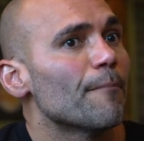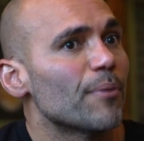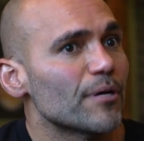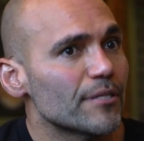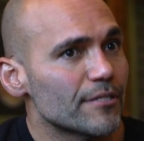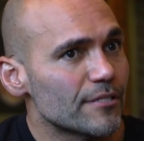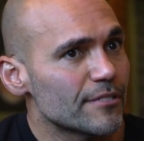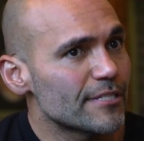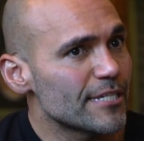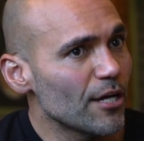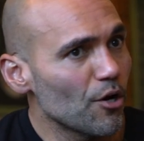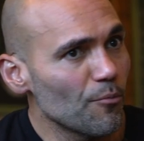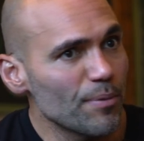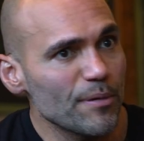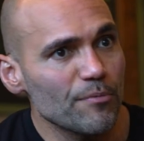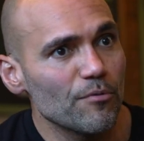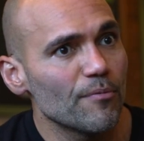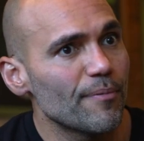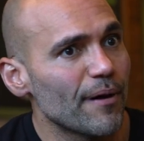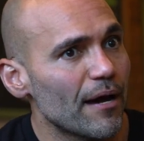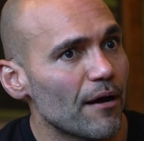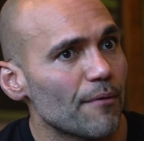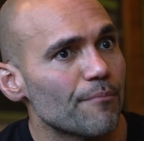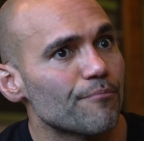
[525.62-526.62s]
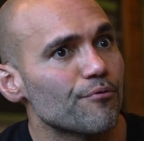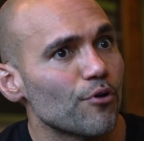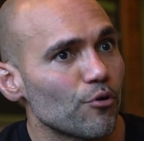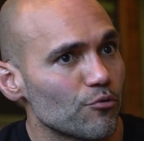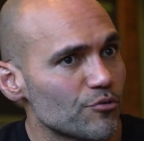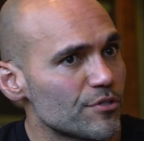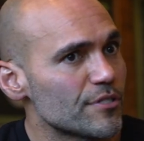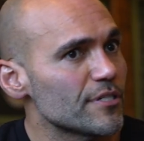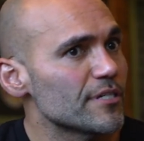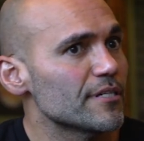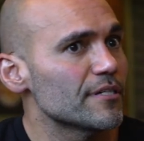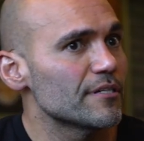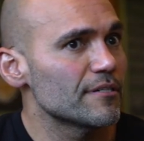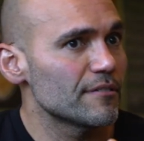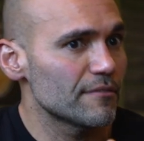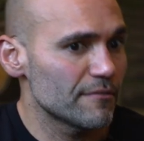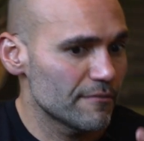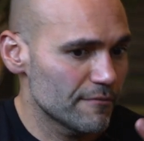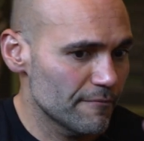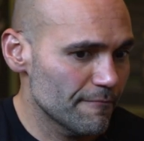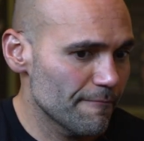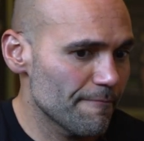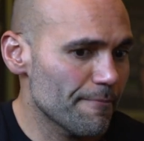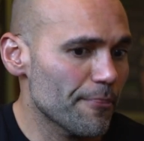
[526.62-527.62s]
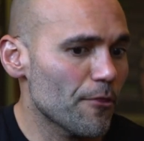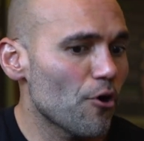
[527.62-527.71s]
But tell people about protein,